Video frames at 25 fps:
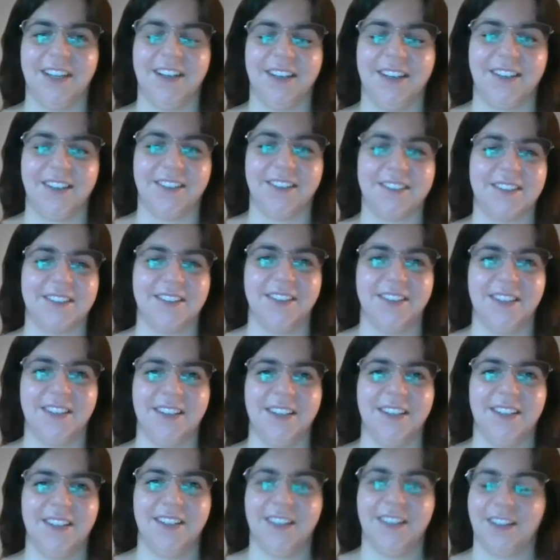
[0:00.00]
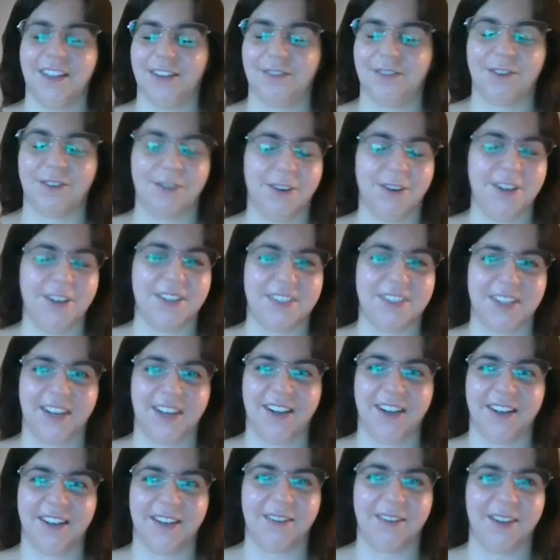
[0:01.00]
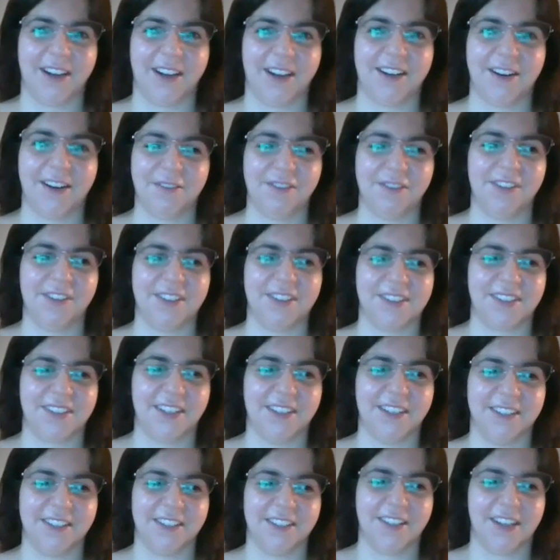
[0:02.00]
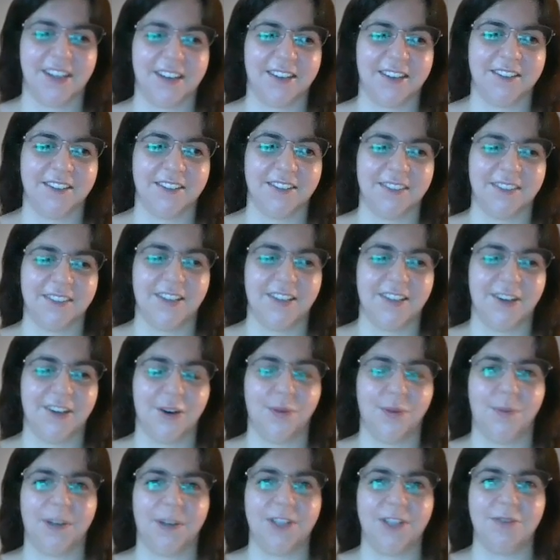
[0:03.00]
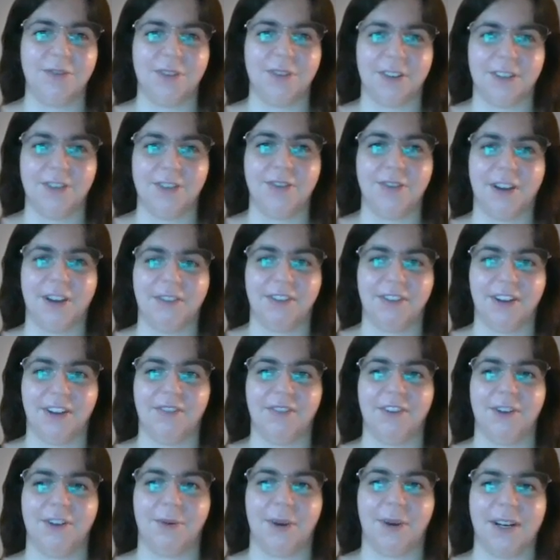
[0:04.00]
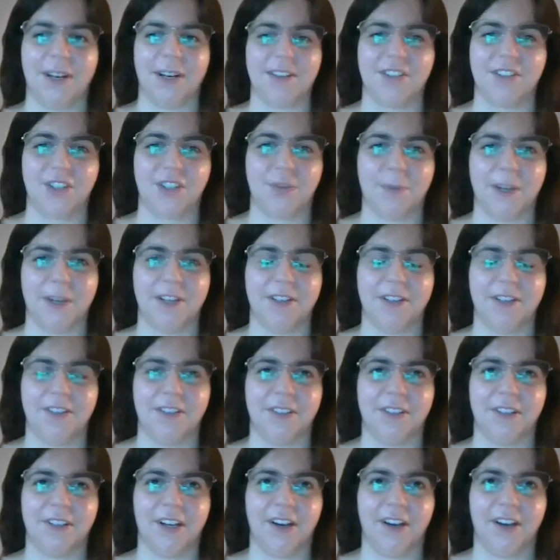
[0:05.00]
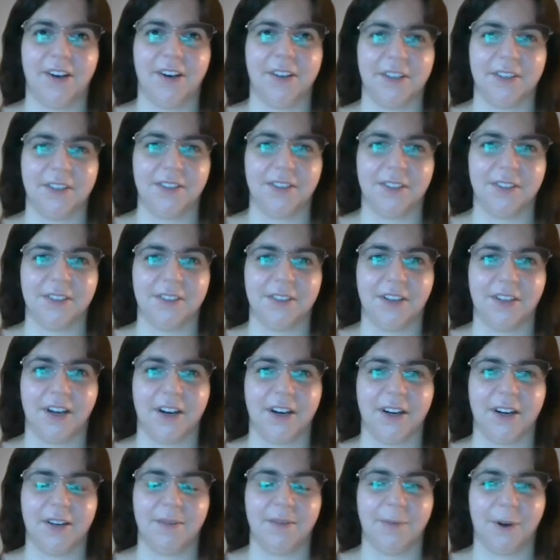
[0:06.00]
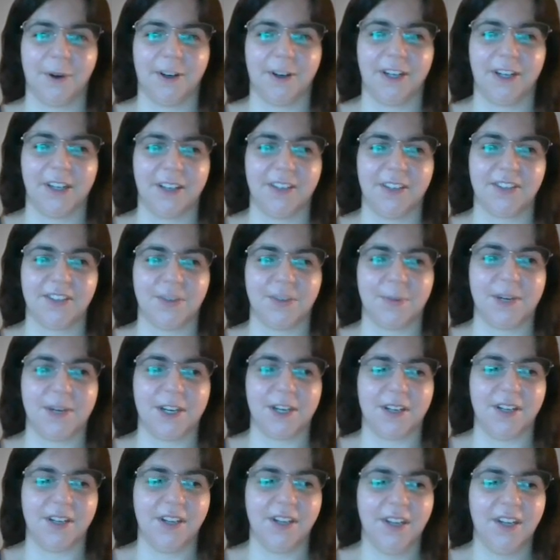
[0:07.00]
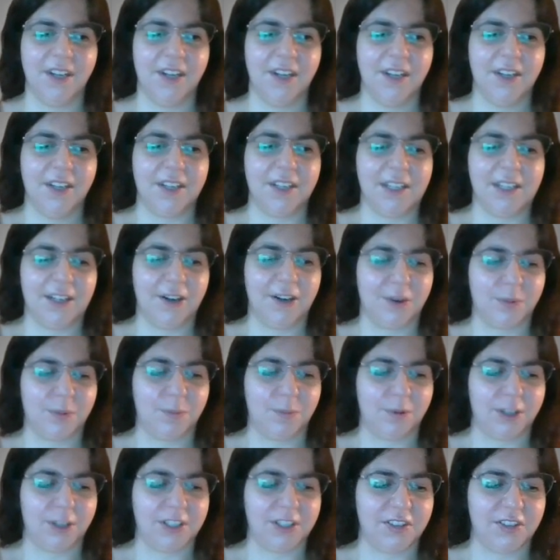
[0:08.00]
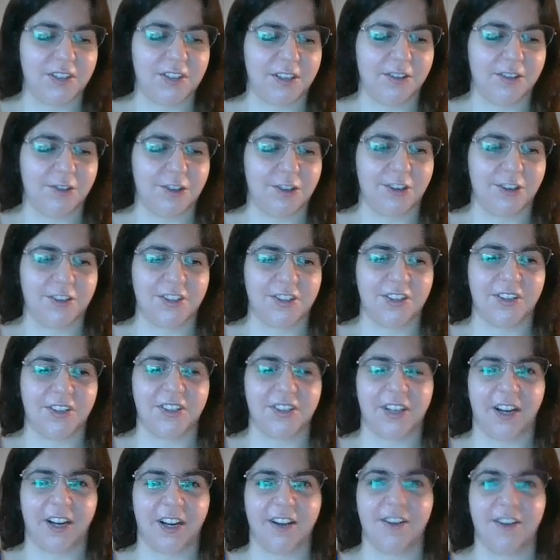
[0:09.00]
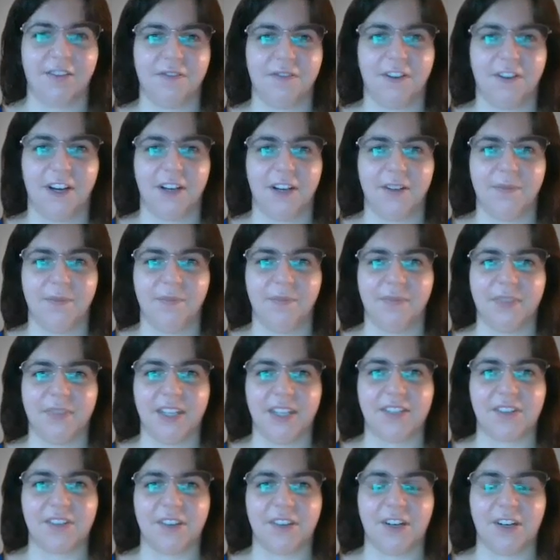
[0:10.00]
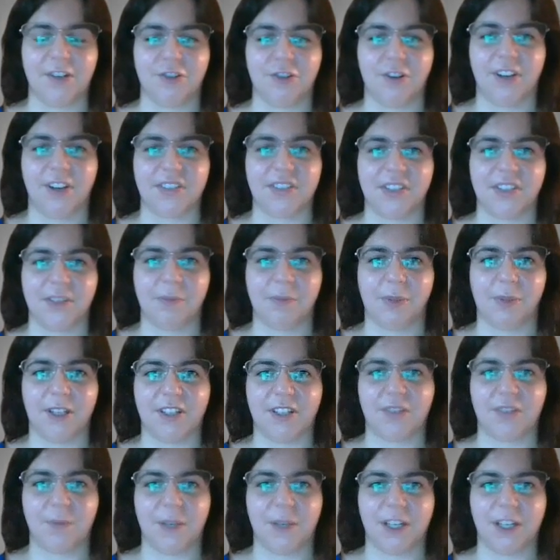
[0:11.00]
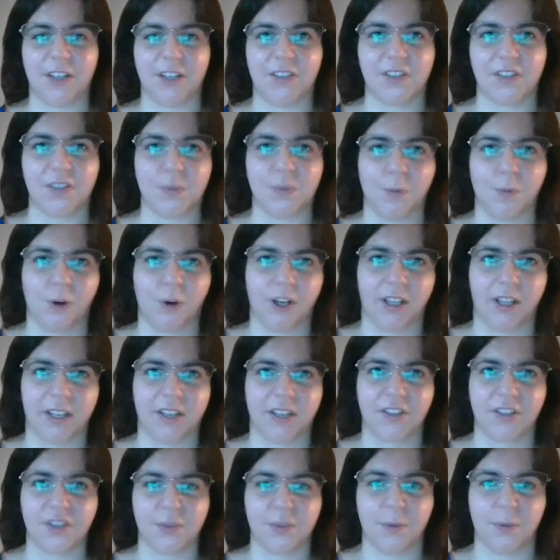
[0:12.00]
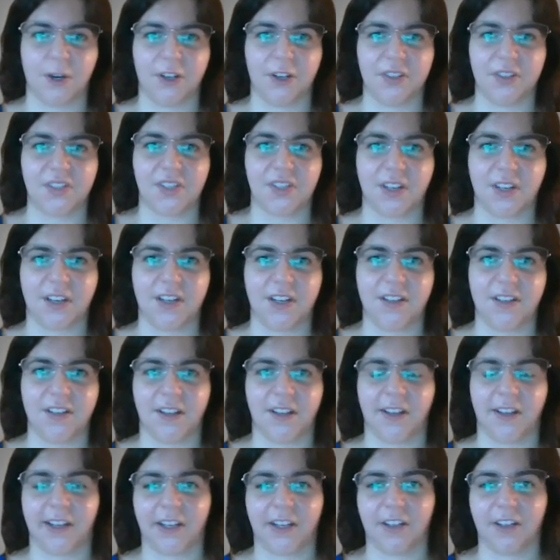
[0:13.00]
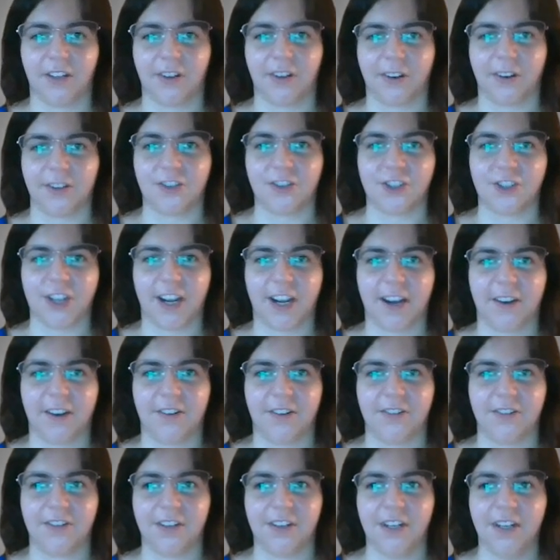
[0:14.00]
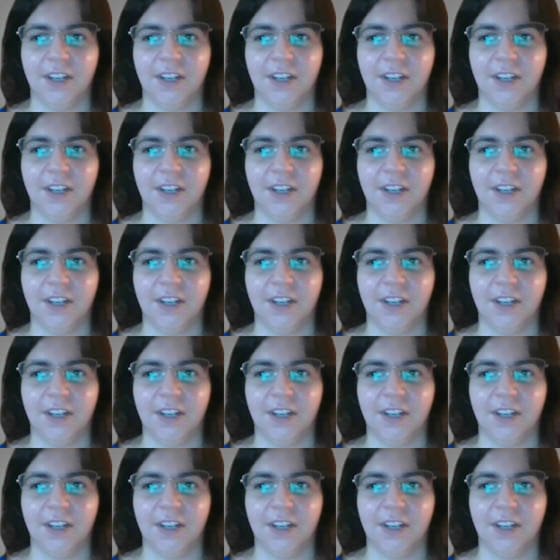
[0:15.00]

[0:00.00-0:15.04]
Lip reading: yeah, of course, yeah, I definitely see it, and but you definitely have a great spin on it. And to be, Princeton, New Jersey is kind of it's an interesting place because it's more like a small city than like a large town.